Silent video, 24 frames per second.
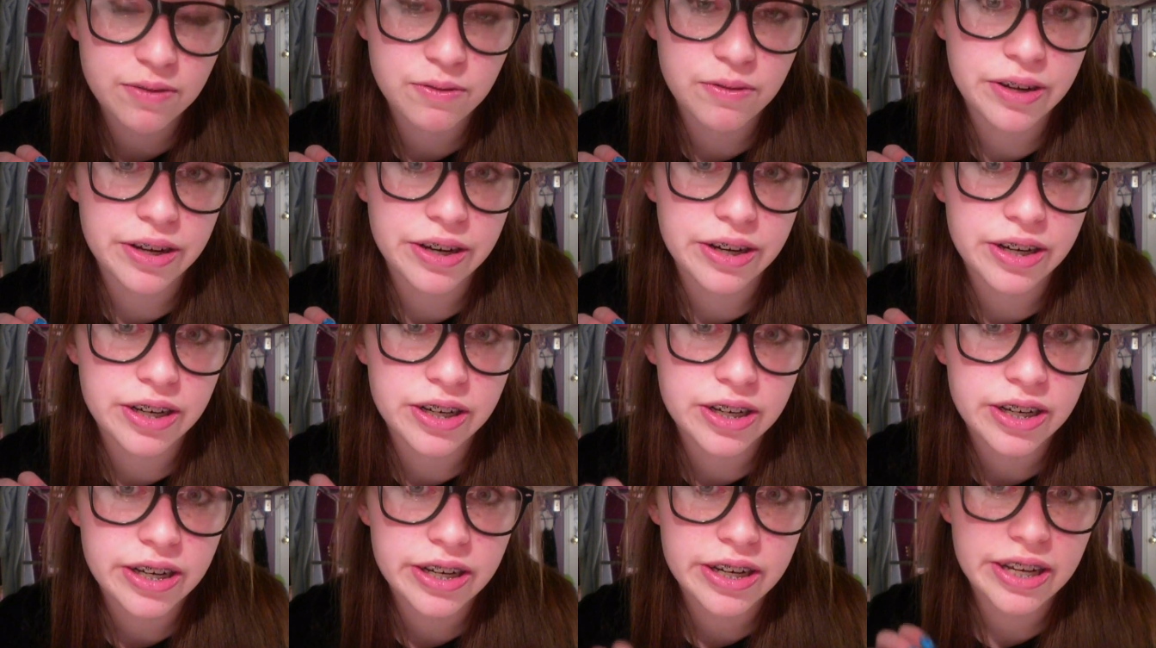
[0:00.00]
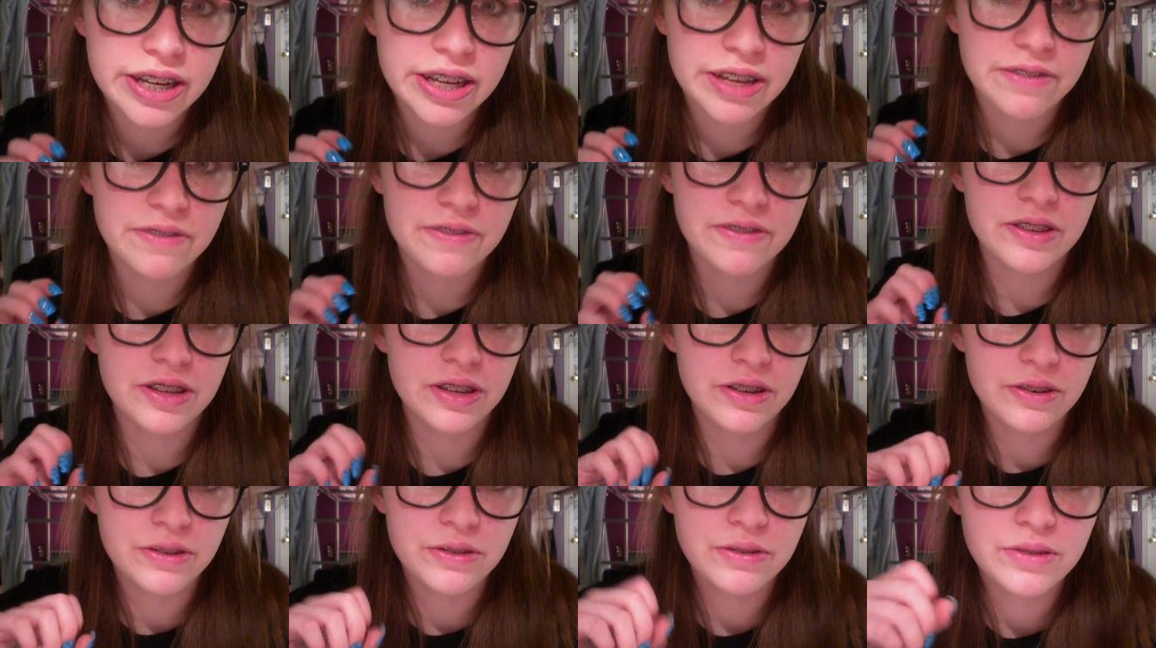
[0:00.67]
where if
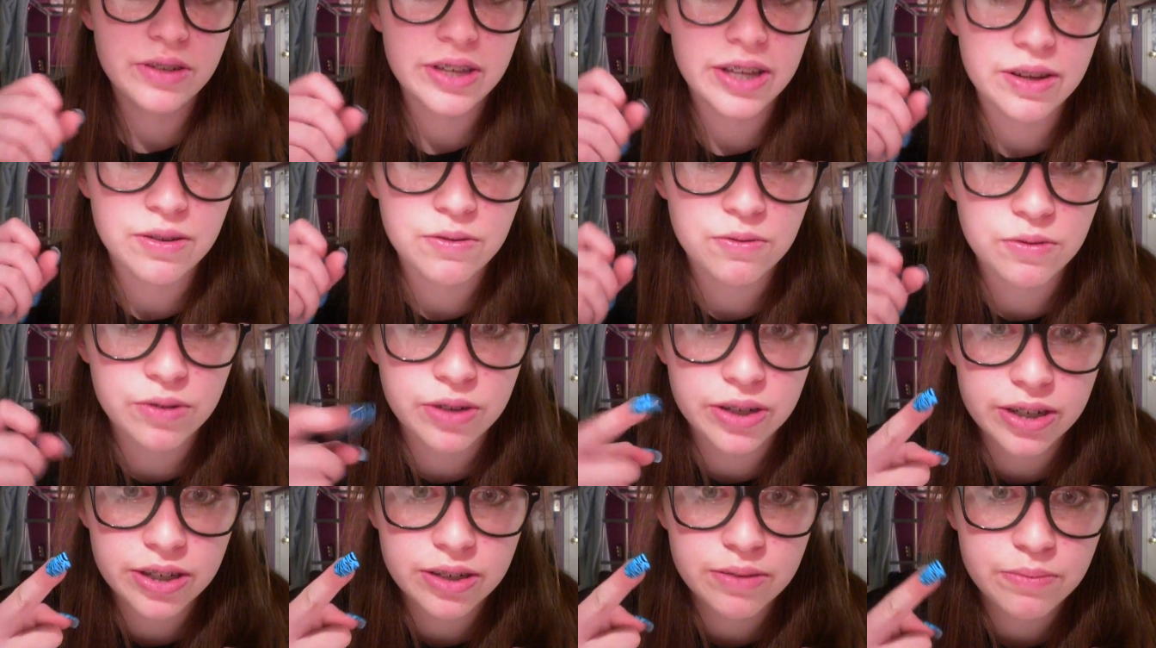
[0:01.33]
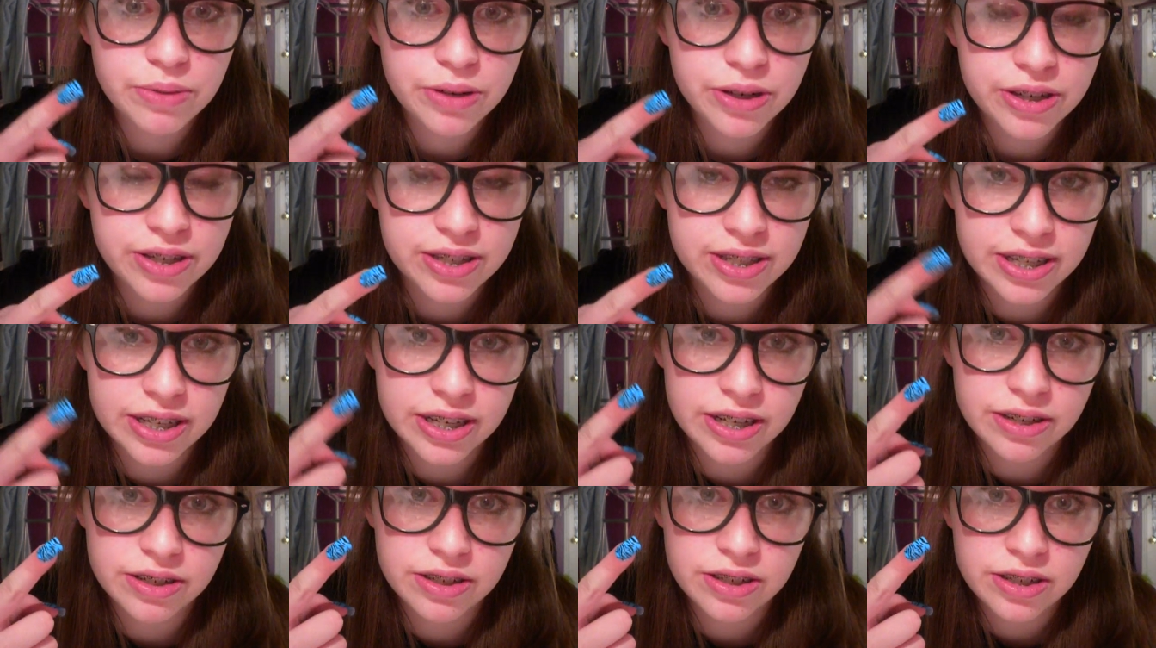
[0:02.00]
you get one
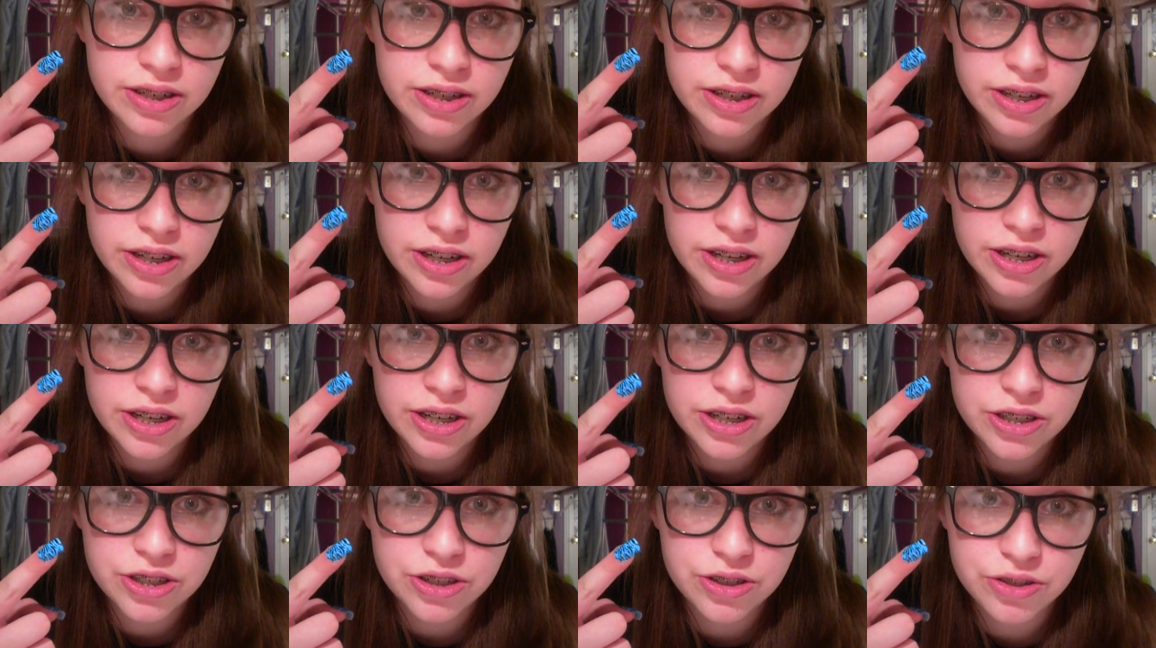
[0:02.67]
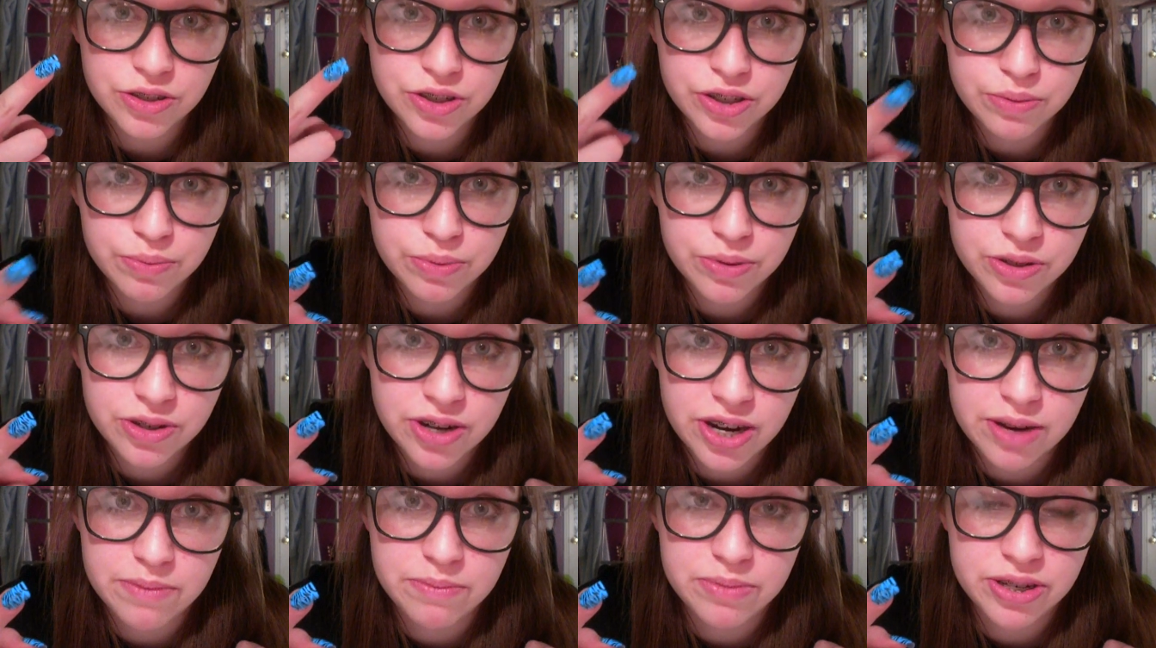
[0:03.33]
person to
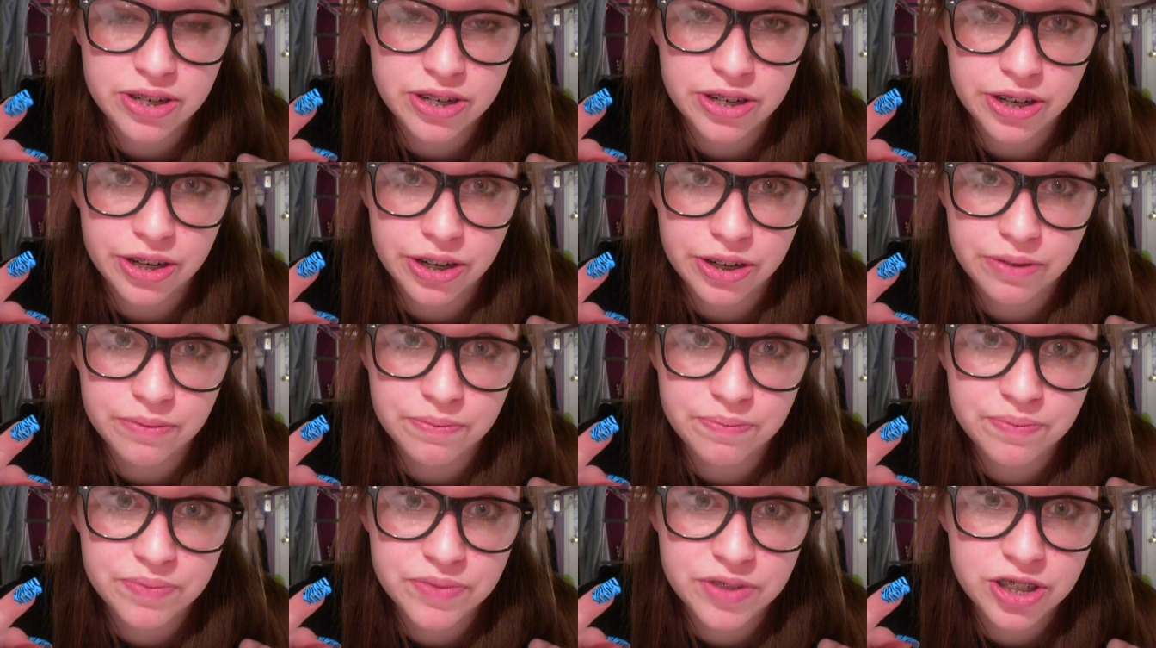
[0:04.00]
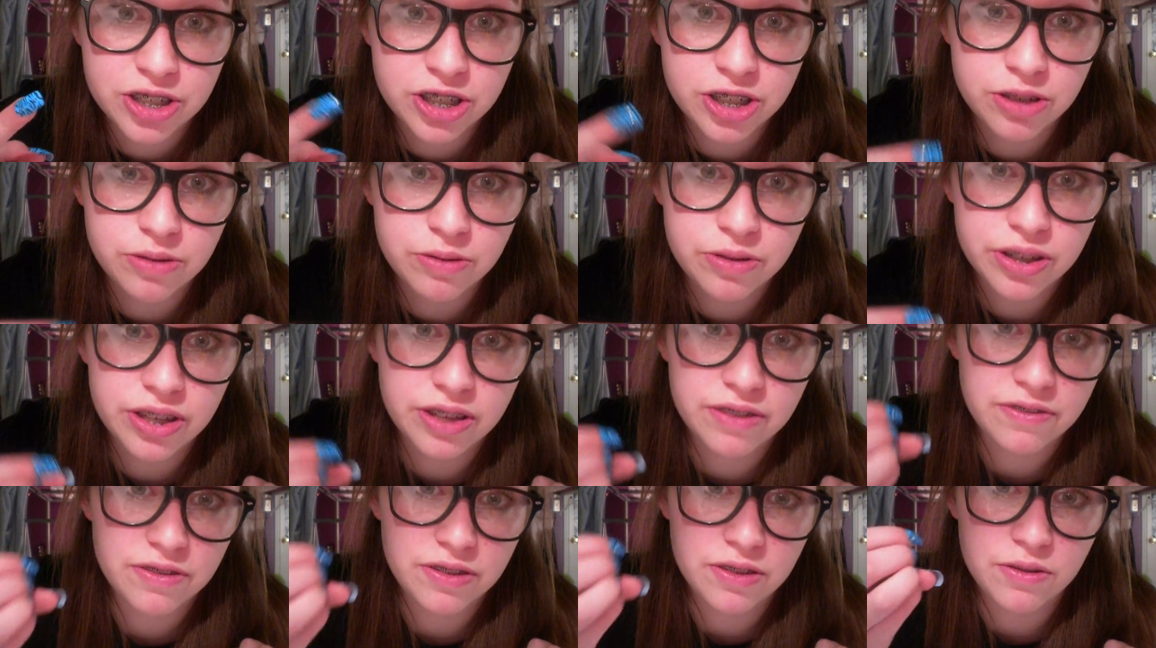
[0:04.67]
subscribe to her, she
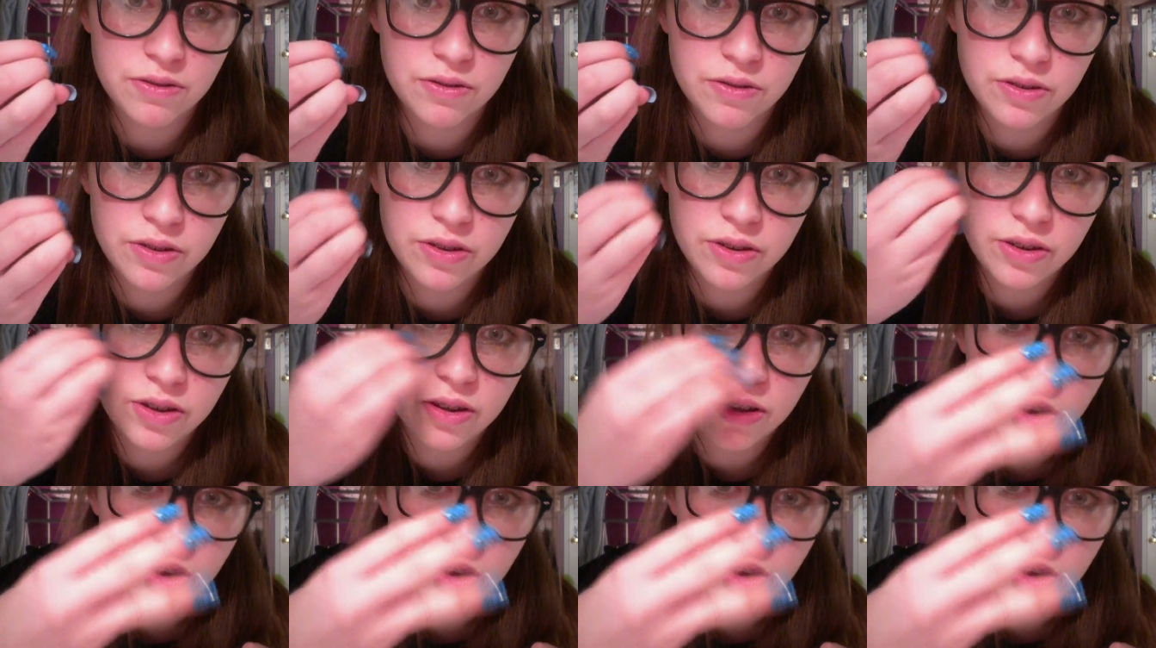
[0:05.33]
will give you